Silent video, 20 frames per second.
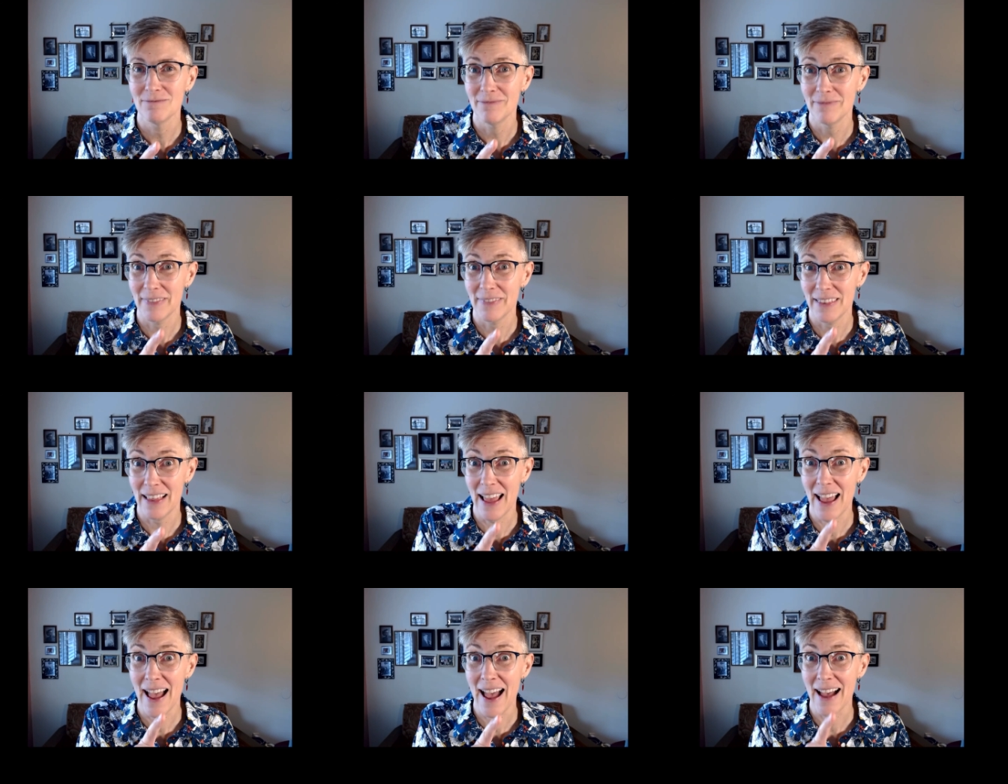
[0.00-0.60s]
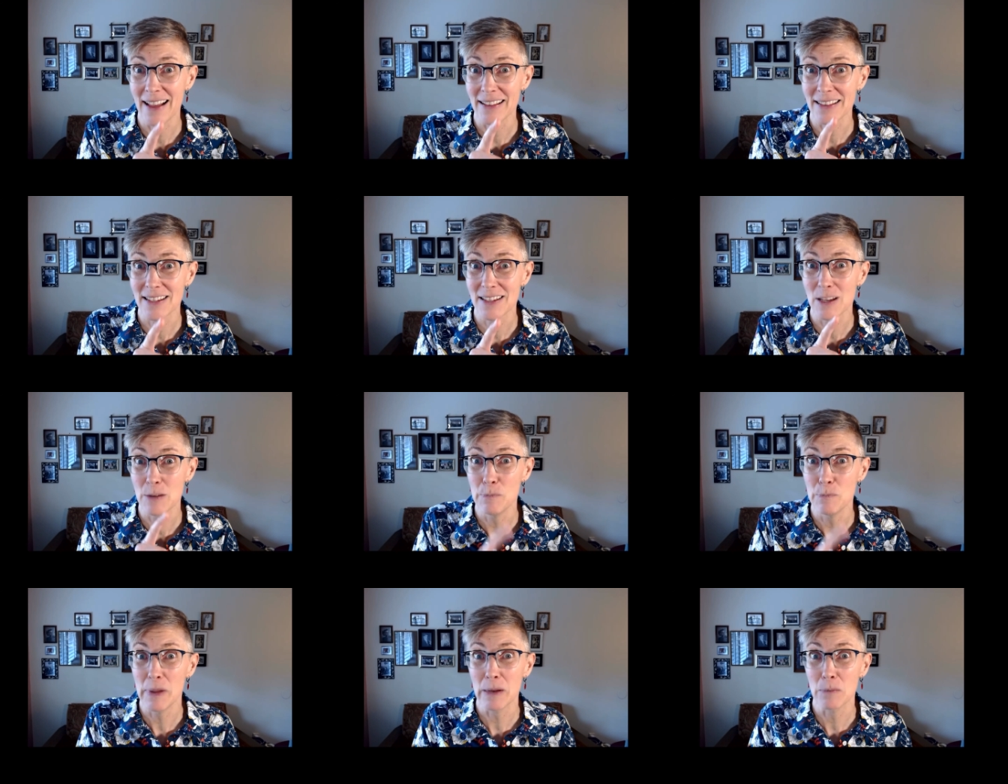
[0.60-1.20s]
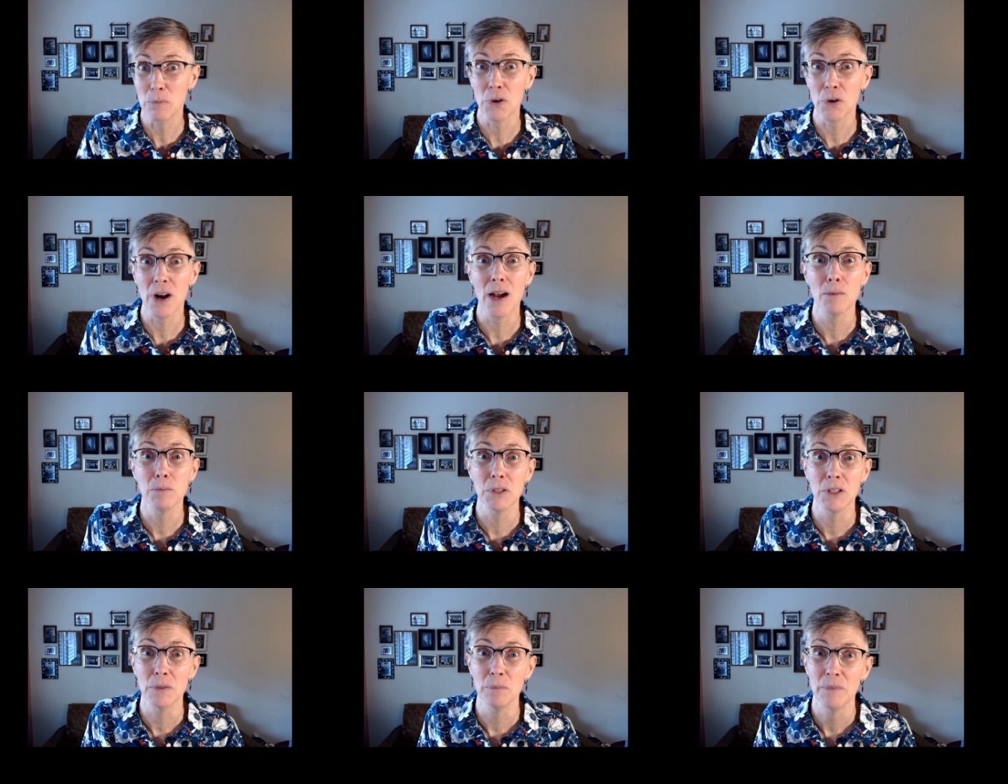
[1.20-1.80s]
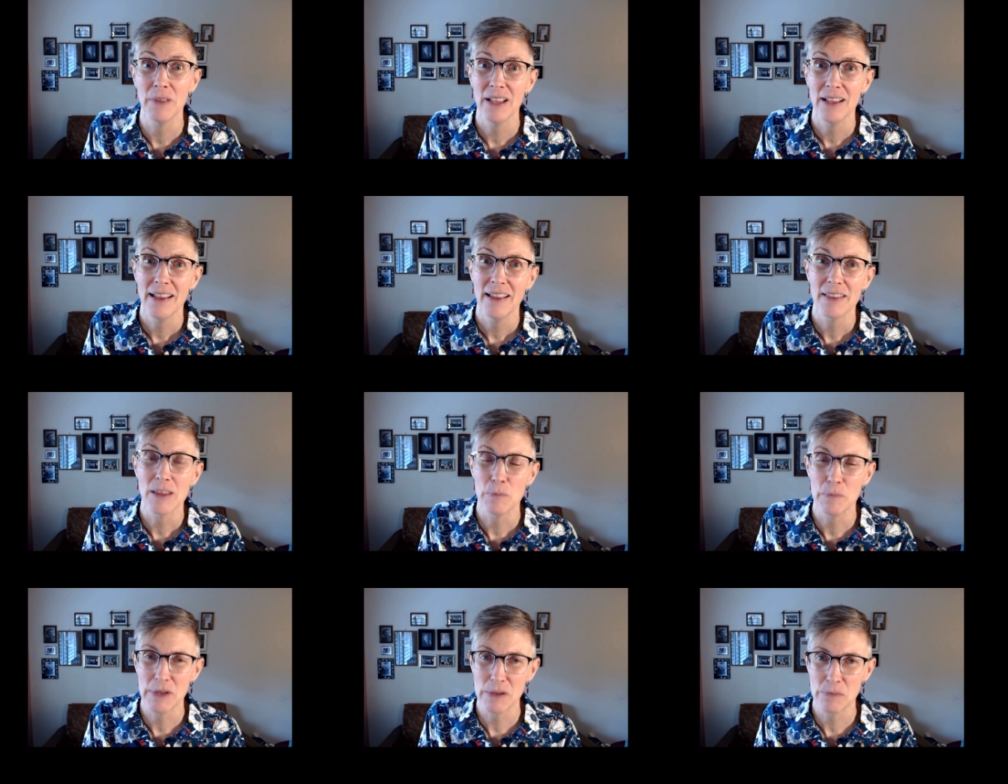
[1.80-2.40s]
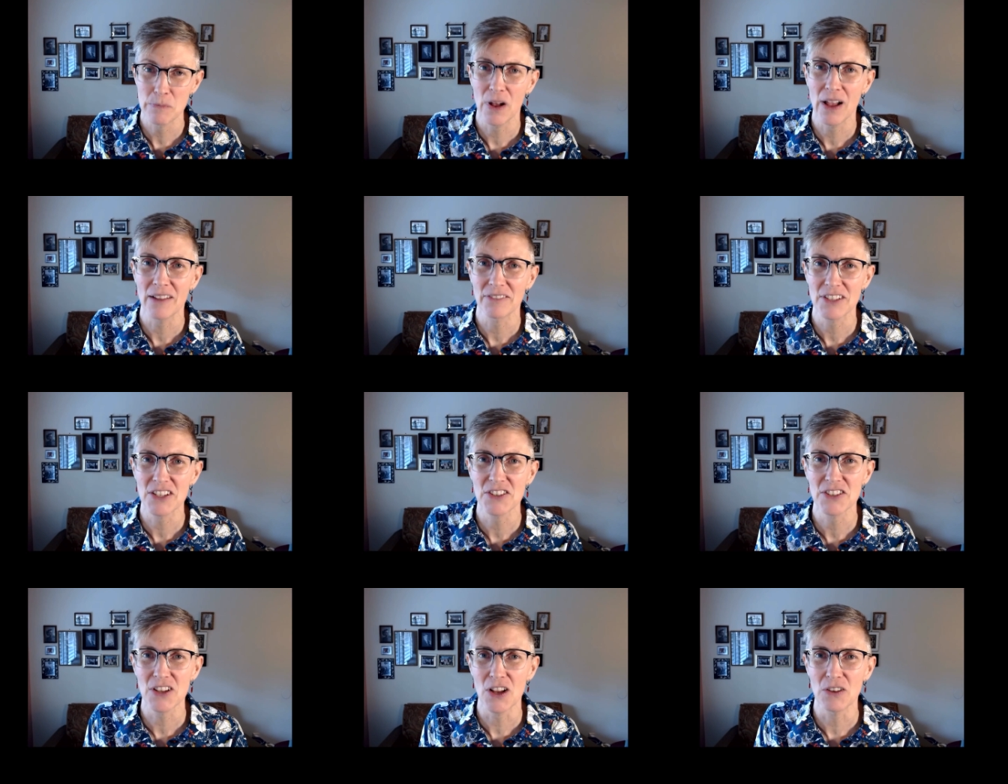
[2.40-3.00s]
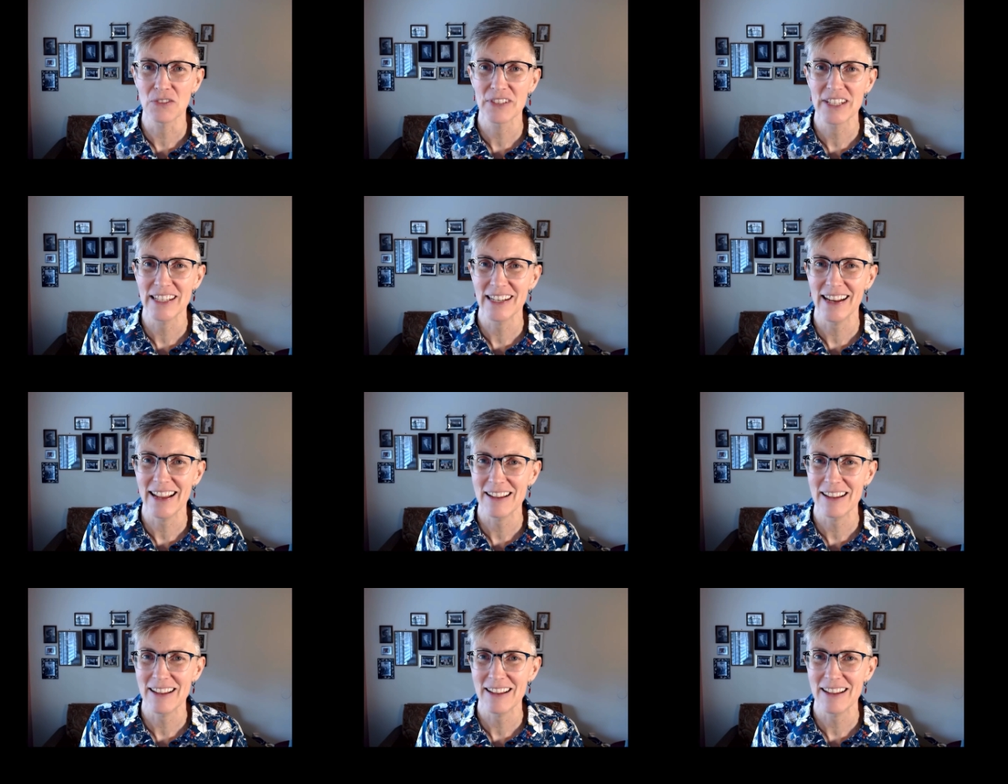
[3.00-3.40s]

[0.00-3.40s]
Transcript: That's a big problem that people have to solve today.